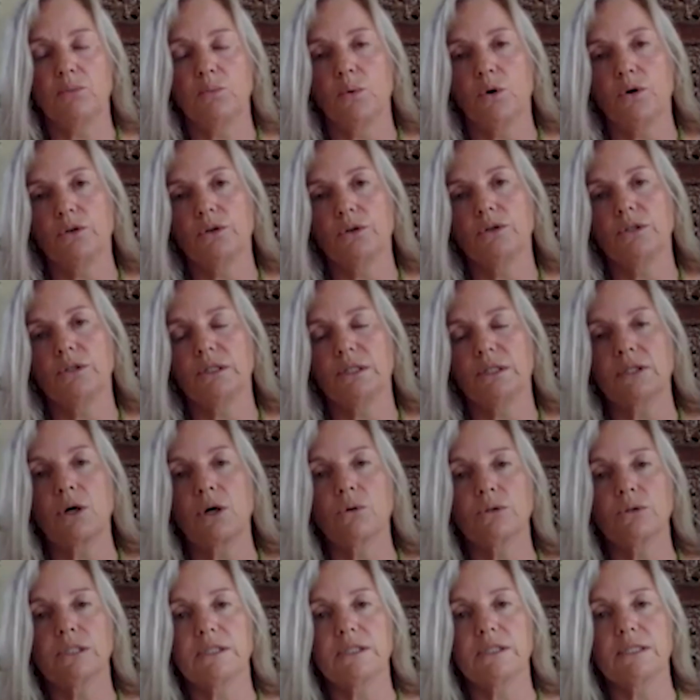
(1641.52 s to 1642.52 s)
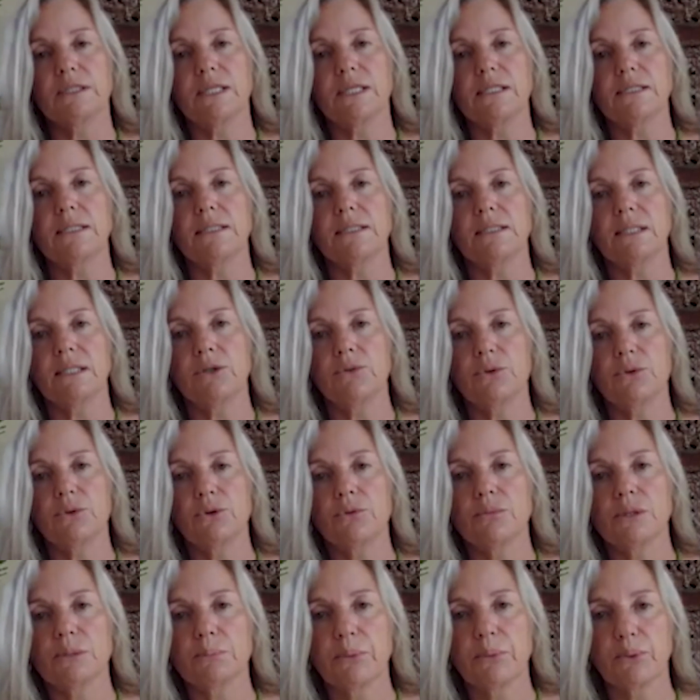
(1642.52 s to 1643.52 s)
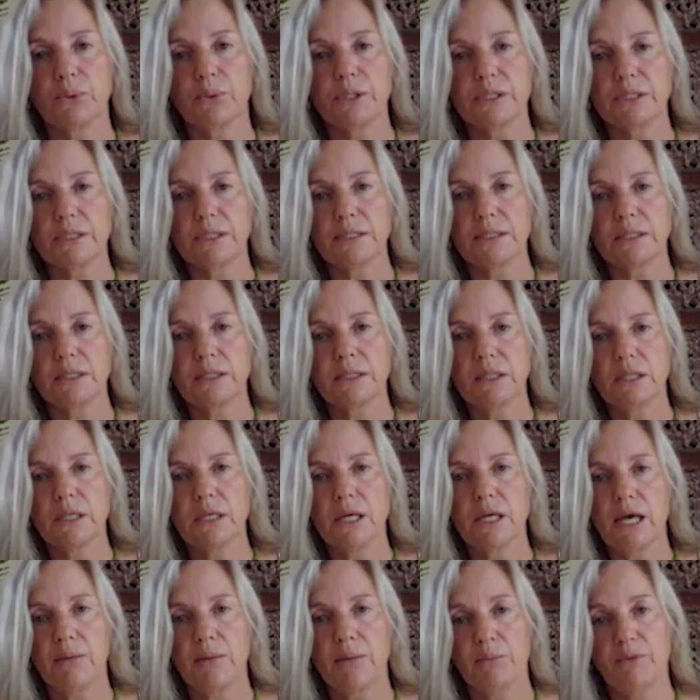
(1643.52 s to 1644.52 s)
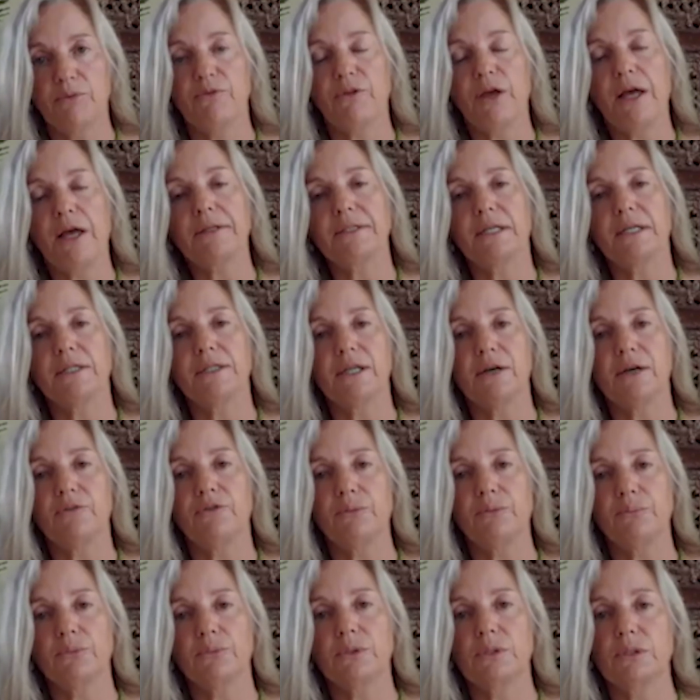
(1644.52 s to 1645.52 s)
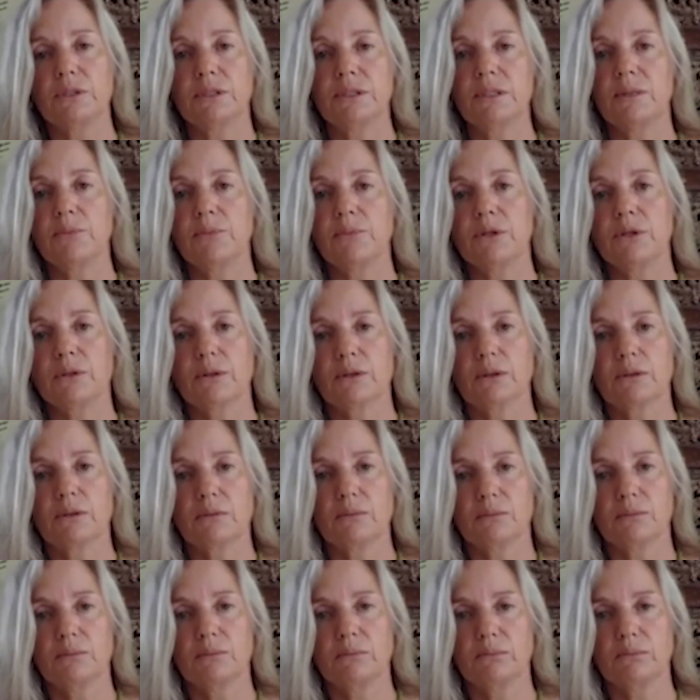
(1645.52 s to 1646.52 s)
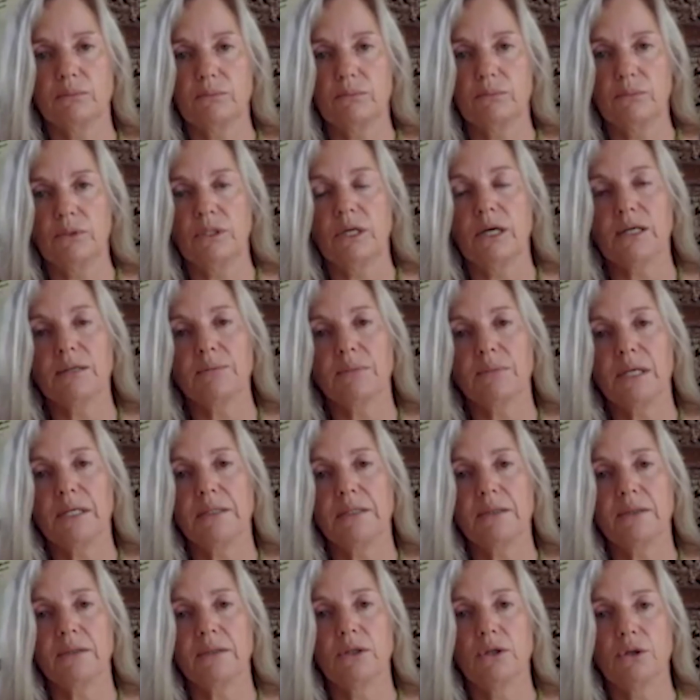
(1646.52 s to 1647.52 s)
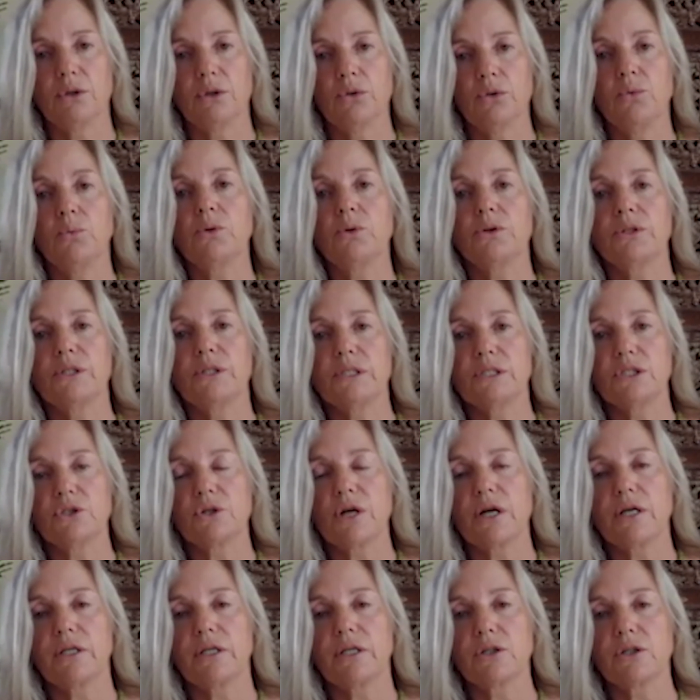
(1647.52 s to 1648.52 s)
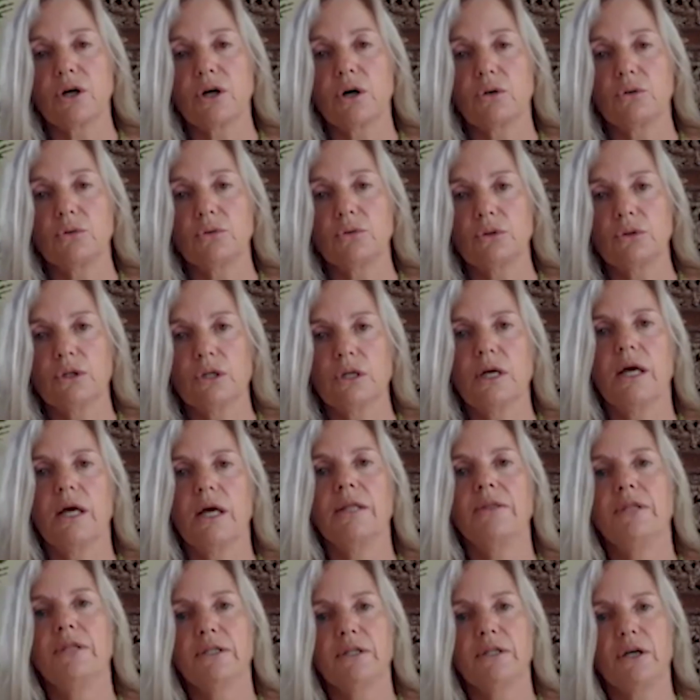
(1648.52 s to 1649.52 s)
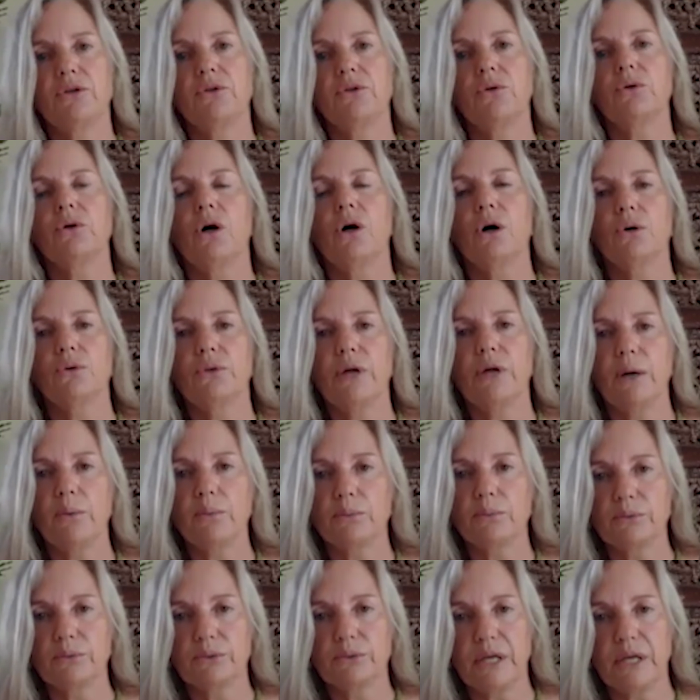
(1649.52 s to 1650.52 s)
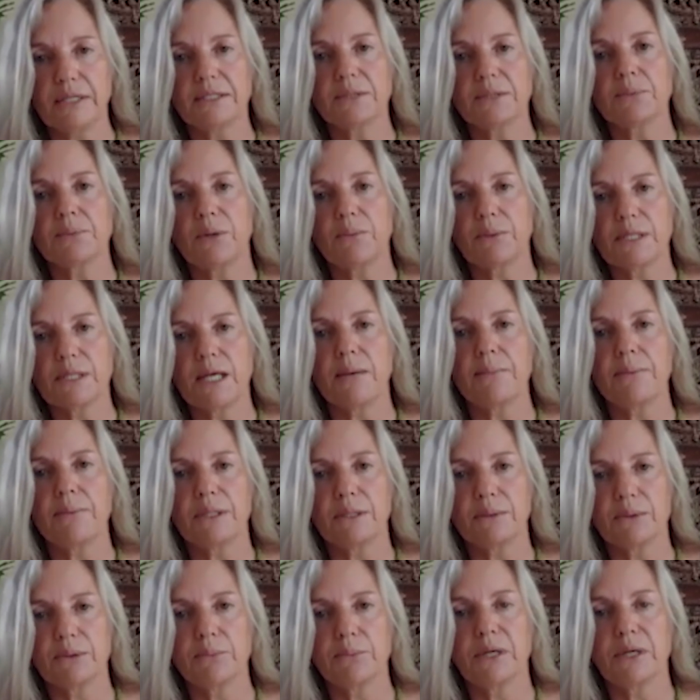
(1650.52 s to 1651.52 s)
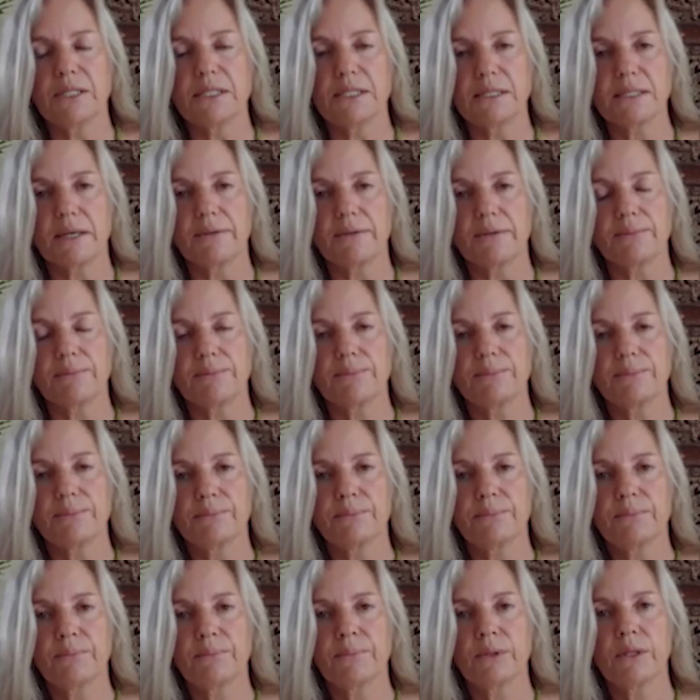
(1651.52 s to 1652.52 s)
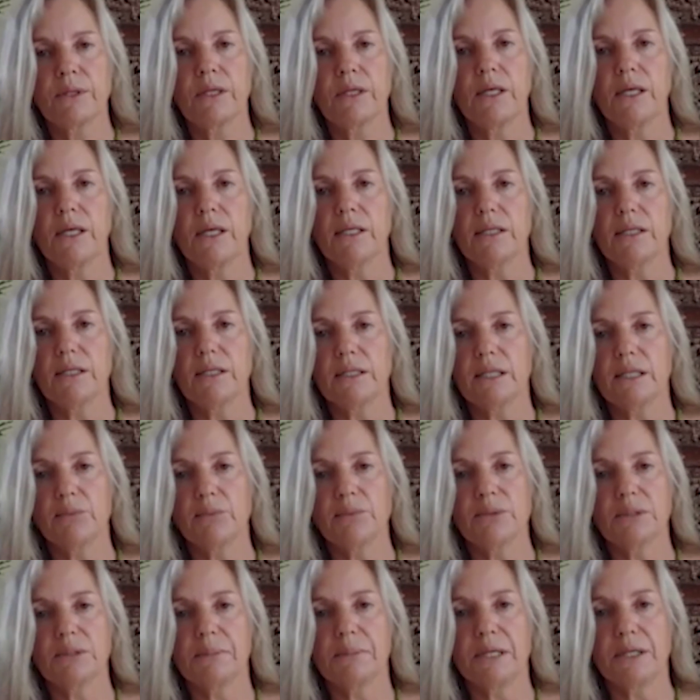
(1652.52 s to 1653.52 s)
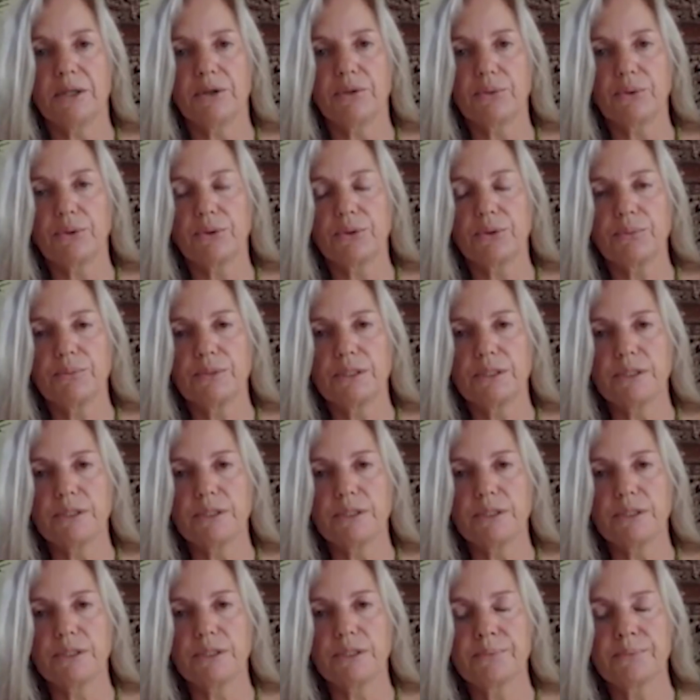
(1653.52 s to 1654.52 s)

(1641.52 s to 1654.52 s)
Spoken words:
what this cult leader does is he grooms boys. And we found out that from some of the young men who were in the Australian cult. And then I thought, oh, that's what was happening with my son, that he was being groomed.